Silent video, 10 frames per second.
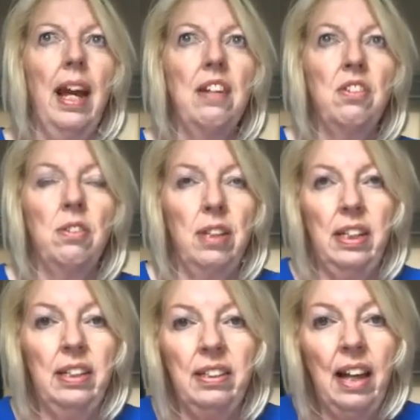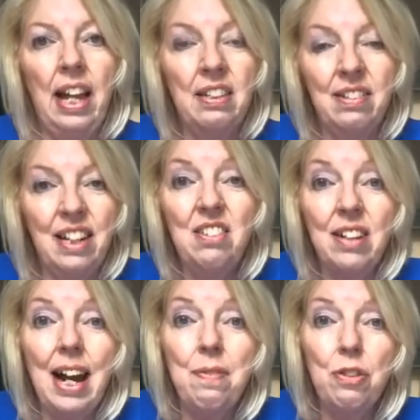as as this
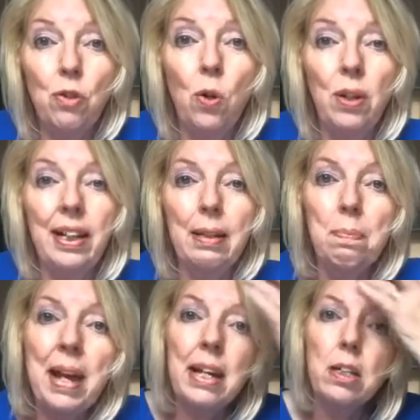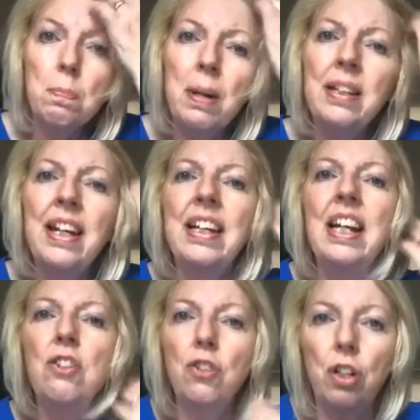life is all that matters but that
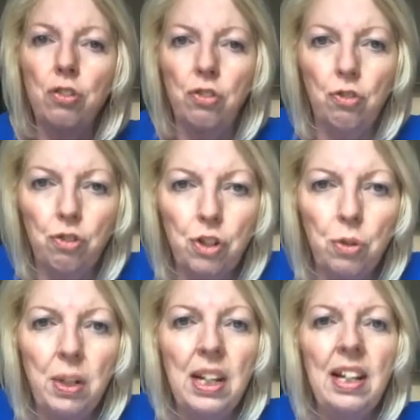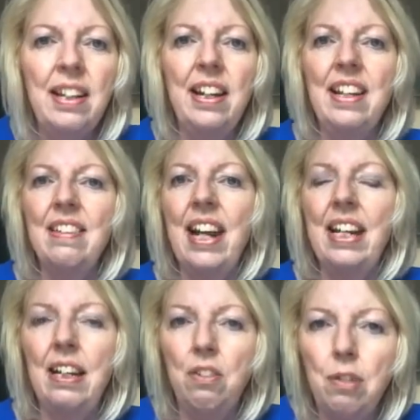is not true that is
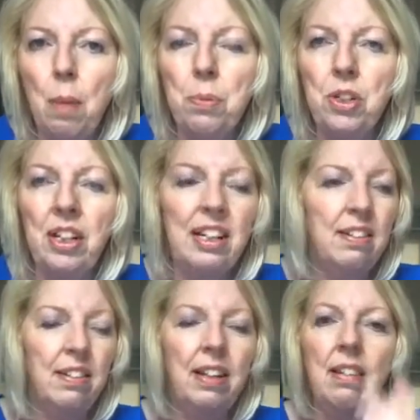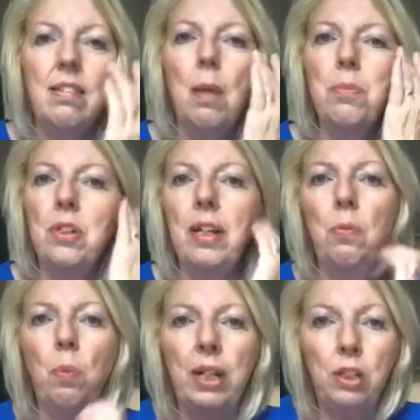a deception it's a deception
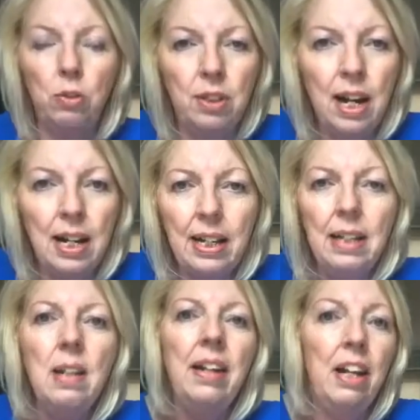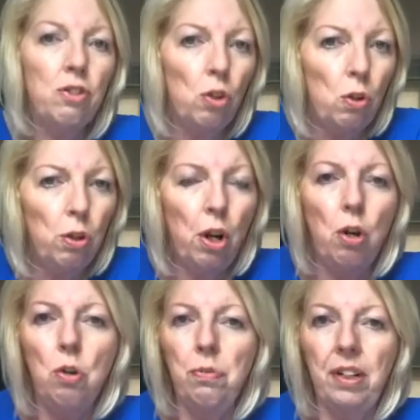that when you die it's all
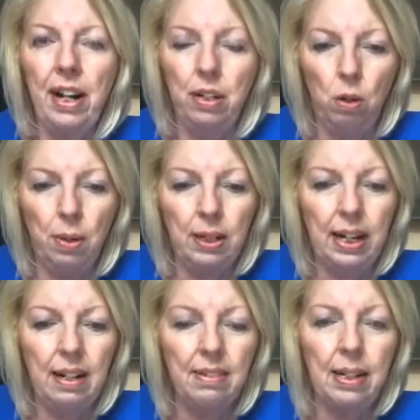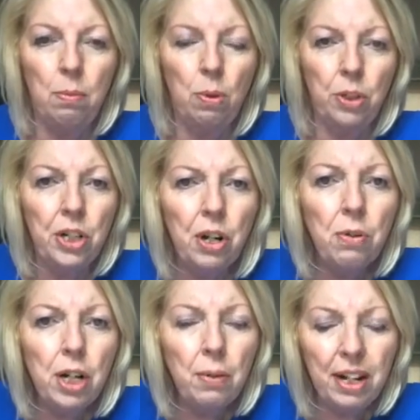over and no one cares anymore no
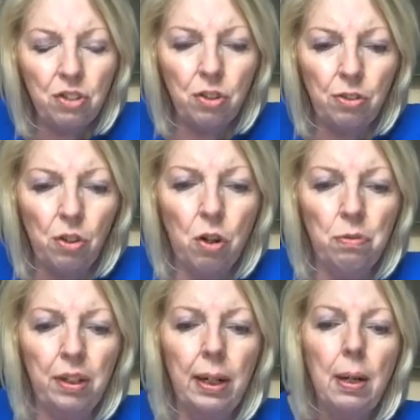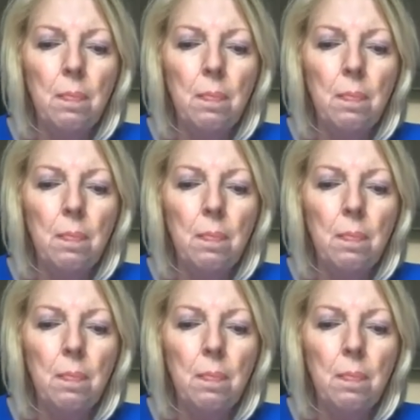no it's not over